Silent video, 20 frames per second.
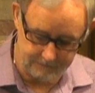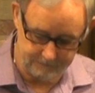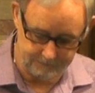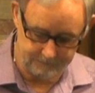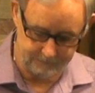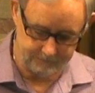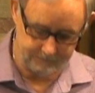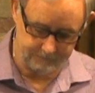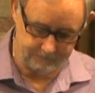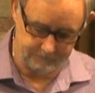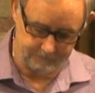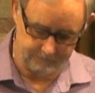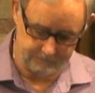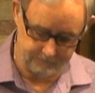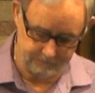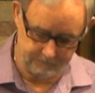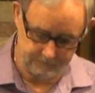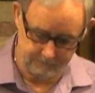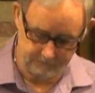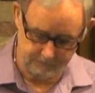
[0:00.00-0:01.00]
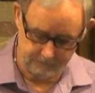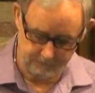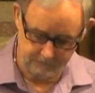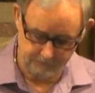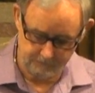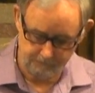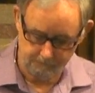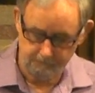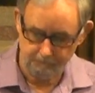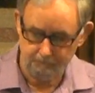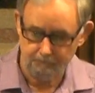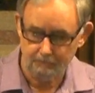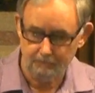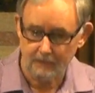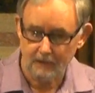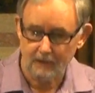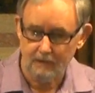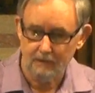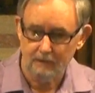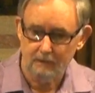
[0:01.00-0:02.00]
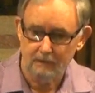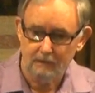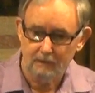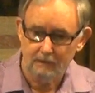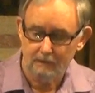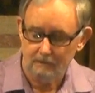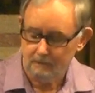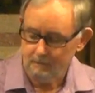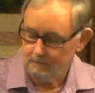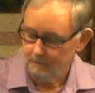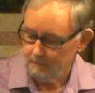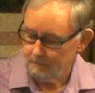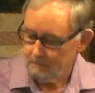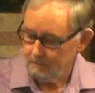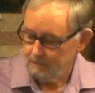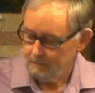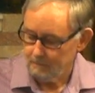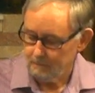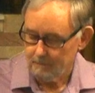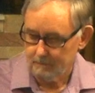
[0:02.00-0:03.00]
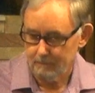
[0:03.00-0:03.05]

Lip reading: (no one is talking)